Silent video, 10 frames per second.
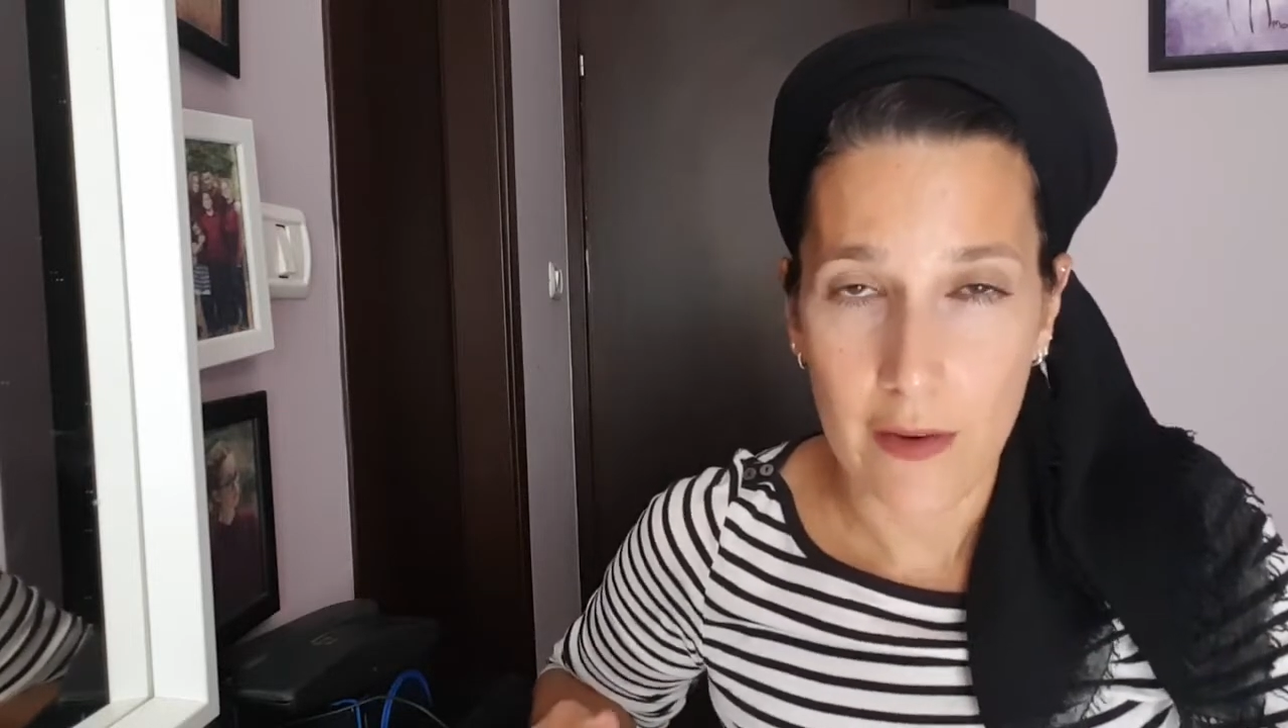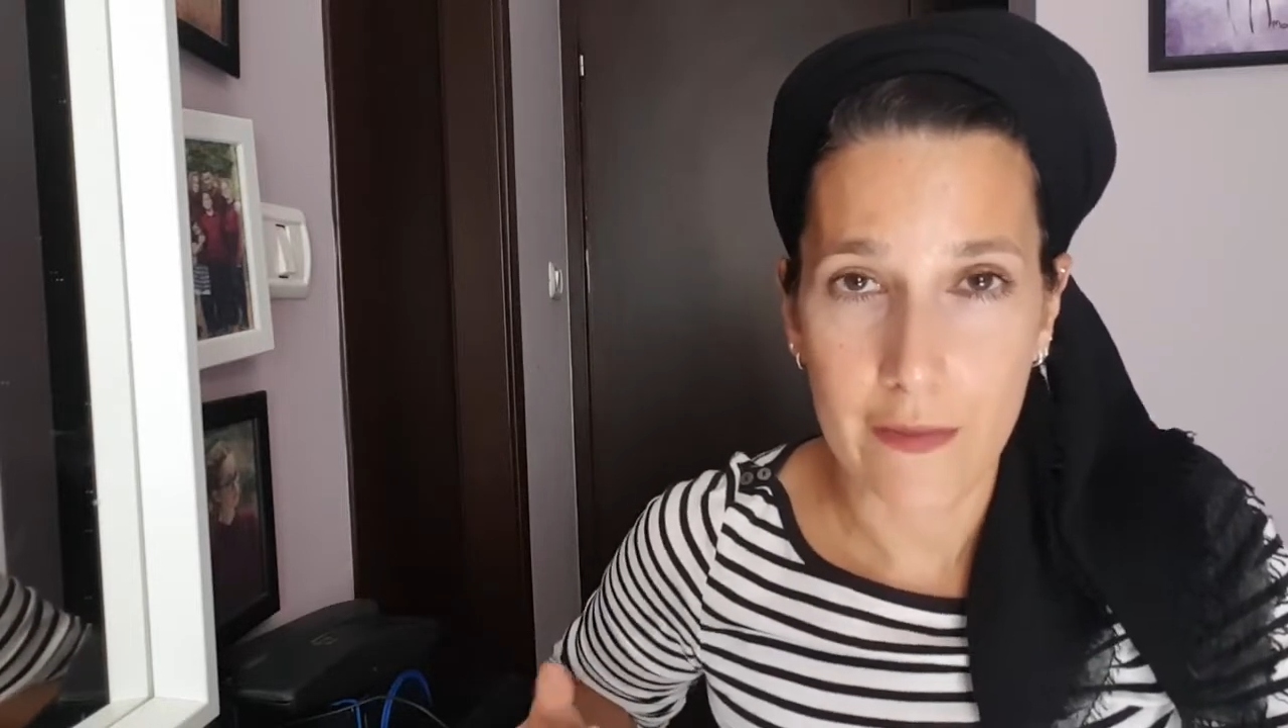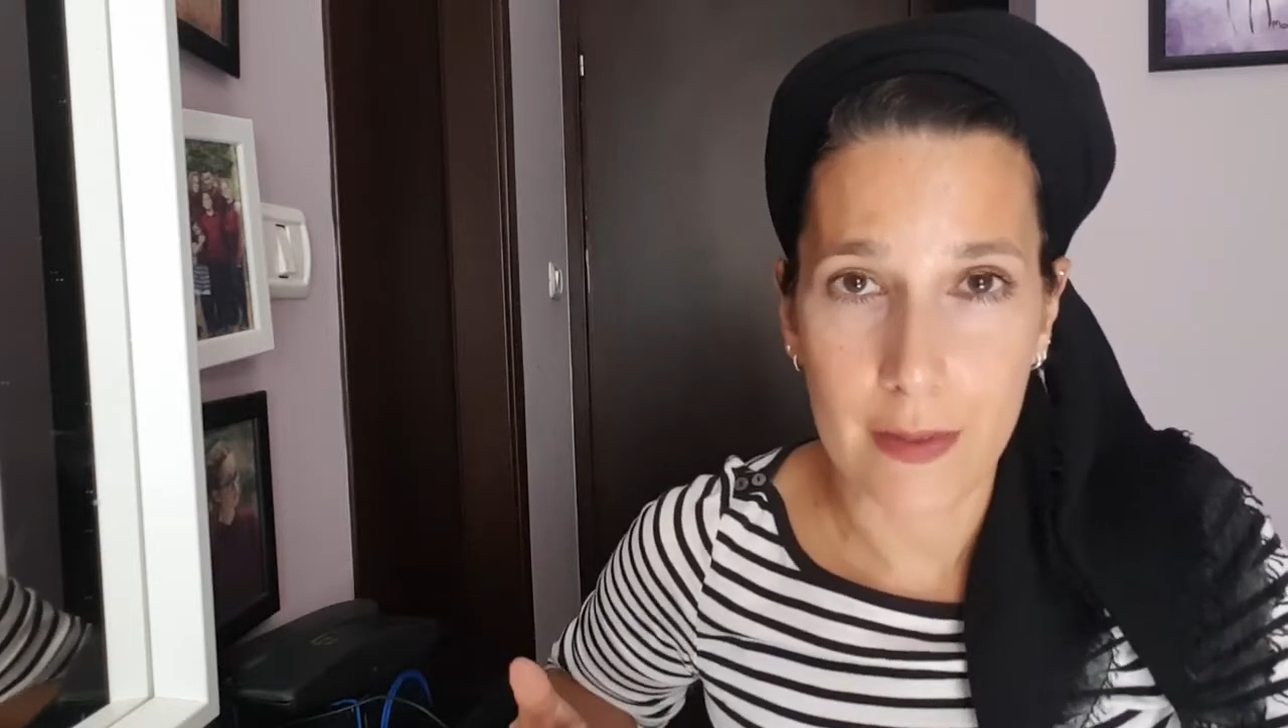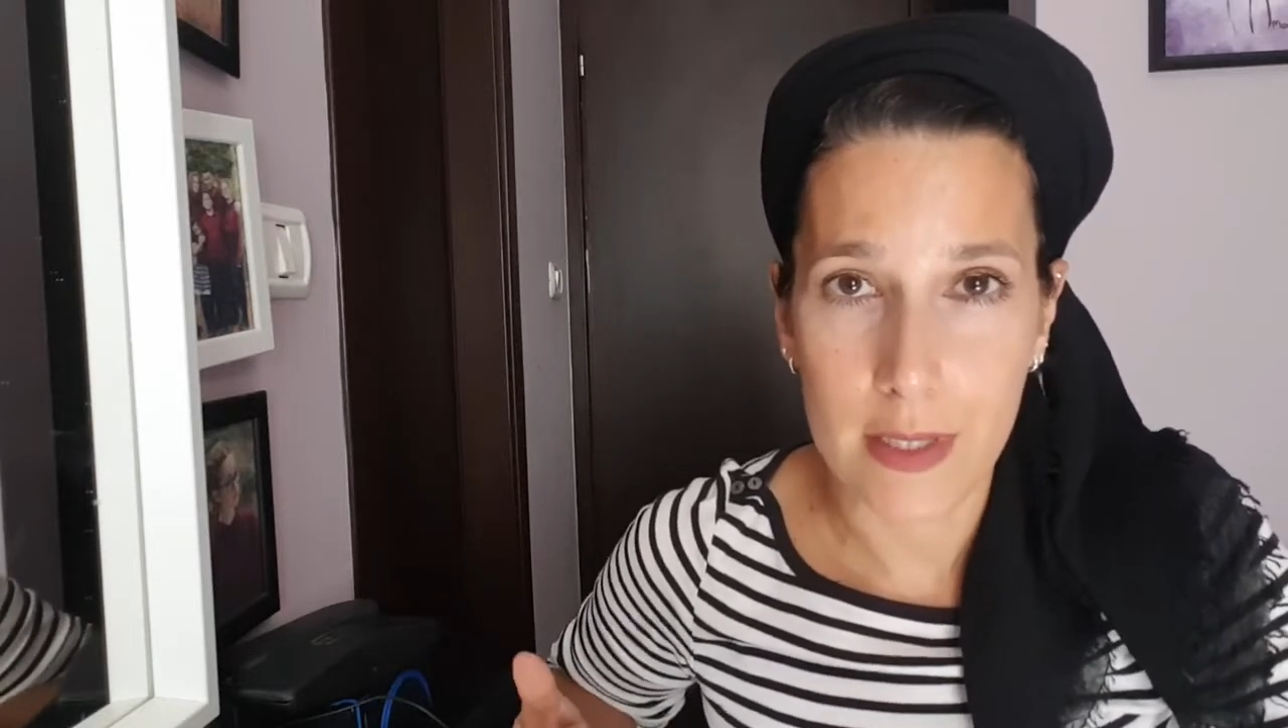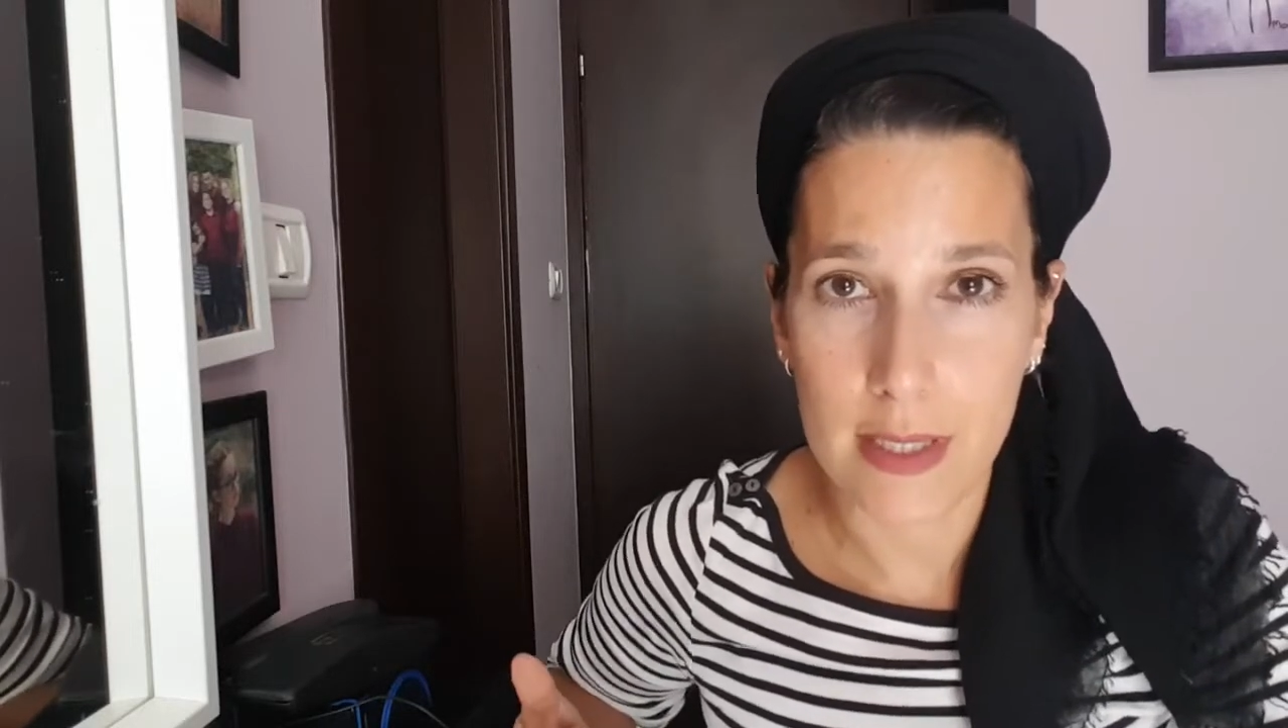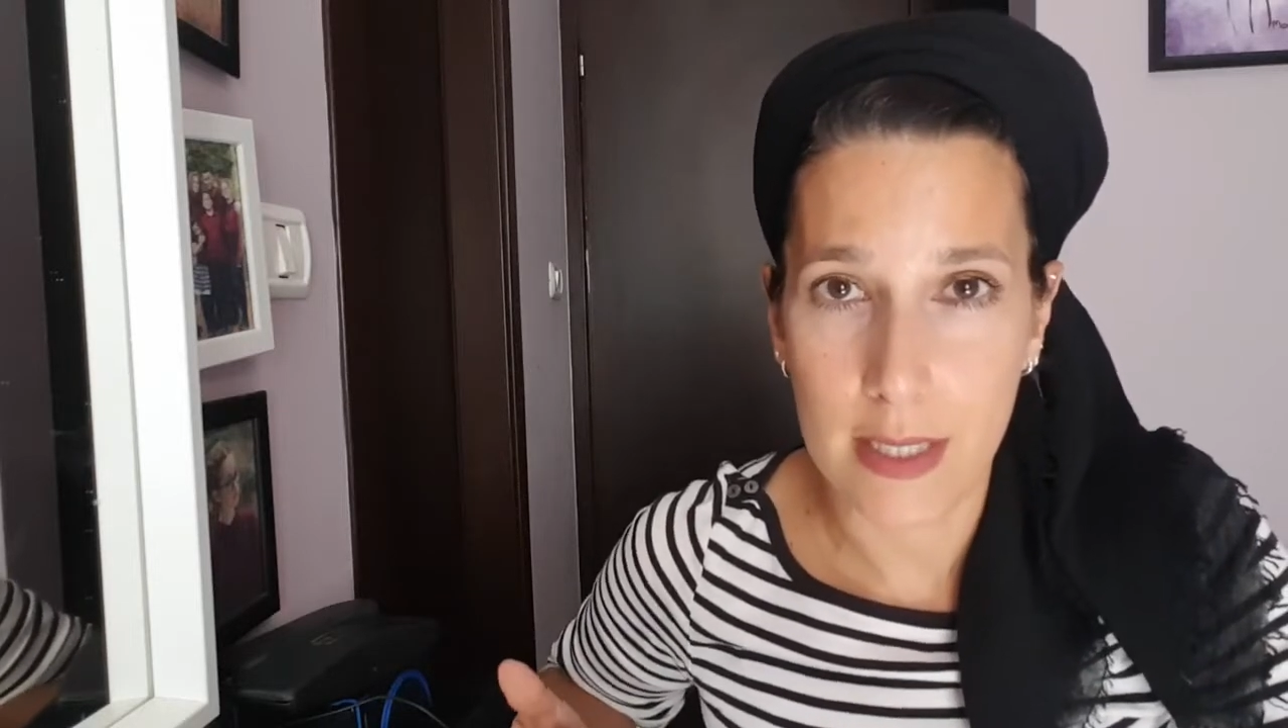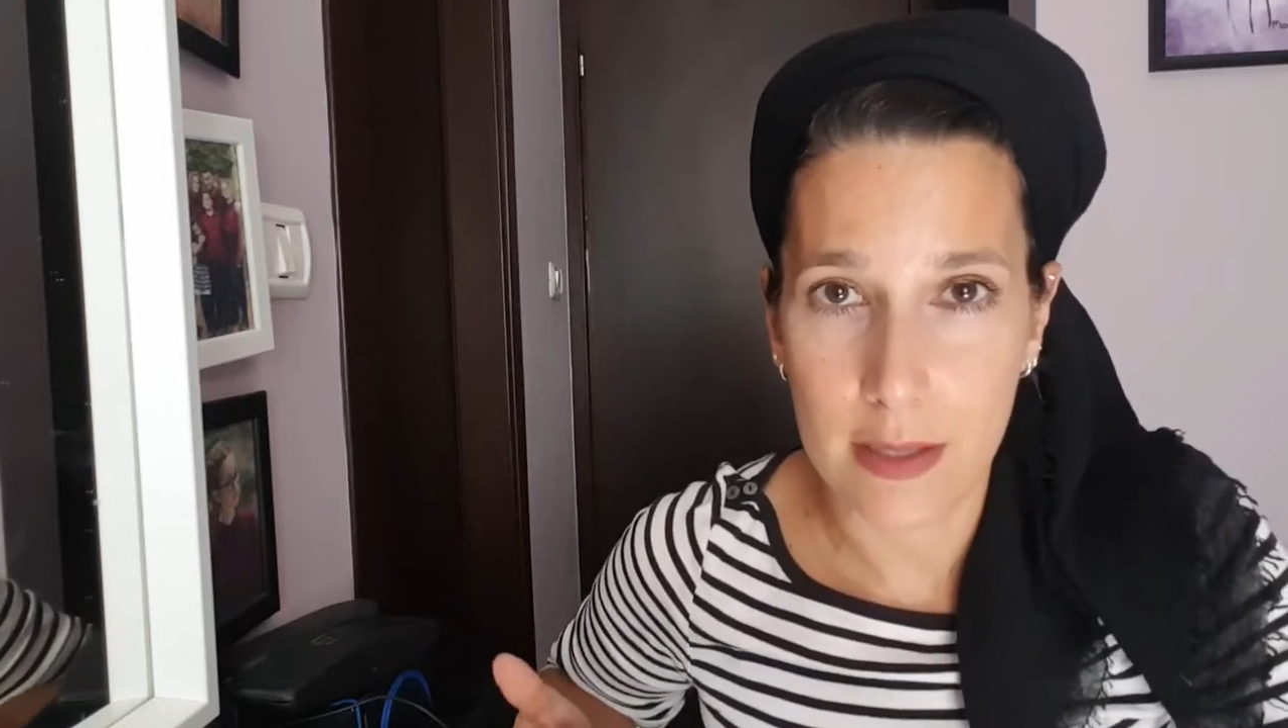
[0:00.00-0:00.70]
First